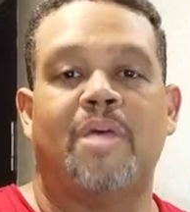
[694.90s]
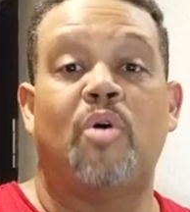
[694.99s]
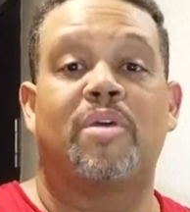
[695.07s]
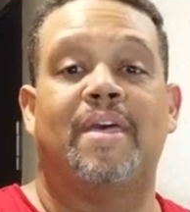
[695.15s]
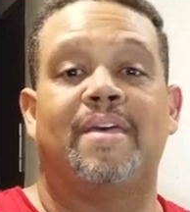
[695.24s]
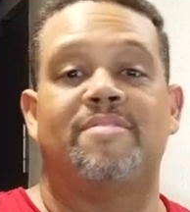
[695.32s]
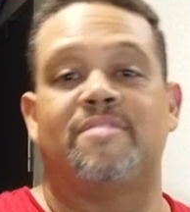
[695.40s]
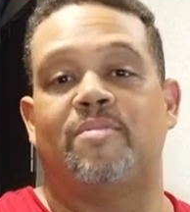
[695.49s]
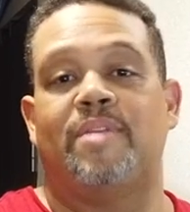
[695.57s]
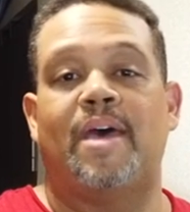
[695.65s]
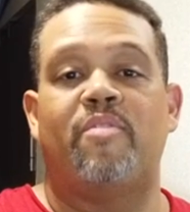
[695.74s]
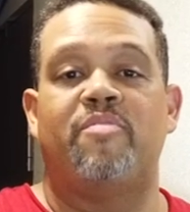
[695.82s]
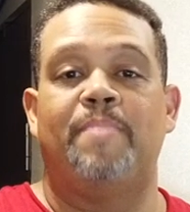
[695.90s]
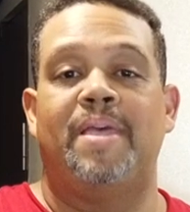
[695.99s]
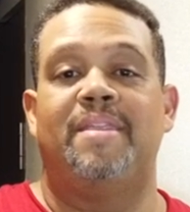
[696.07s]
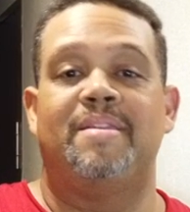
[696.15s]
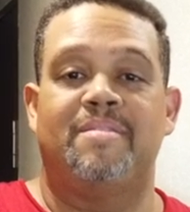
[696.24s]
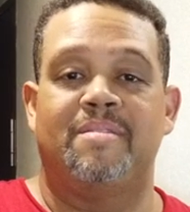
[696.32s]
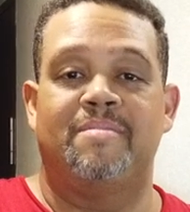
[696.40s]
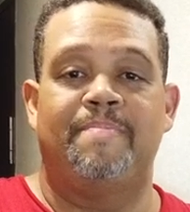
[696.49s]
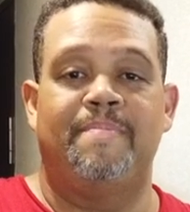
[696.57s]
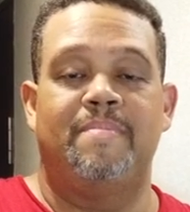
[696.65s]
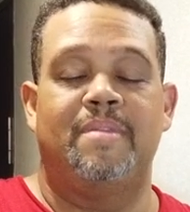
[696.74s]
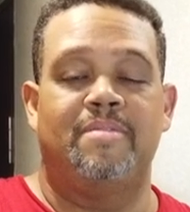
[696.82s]
Okay, so now we've made it
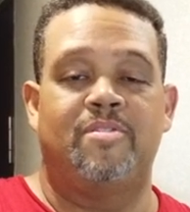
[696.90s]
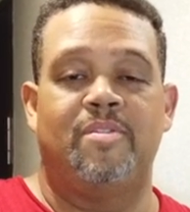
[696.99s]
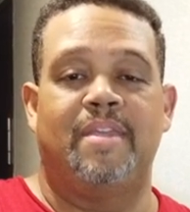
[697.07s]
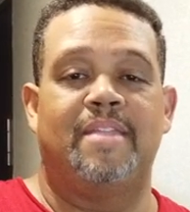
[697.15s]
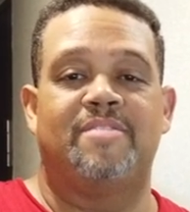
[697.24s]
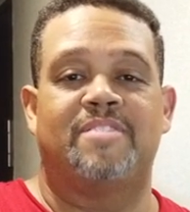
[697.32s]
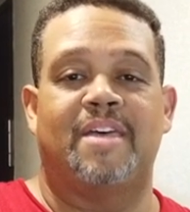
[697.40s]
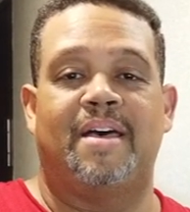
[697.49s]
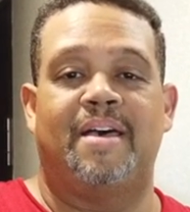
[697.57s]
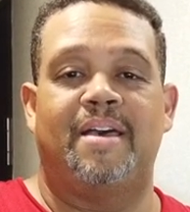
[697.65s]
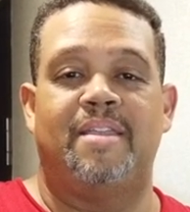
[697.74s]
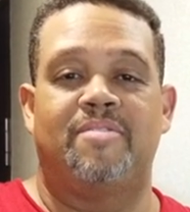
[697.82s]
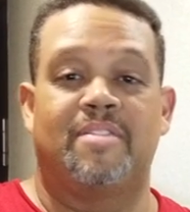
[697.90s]
to the inside.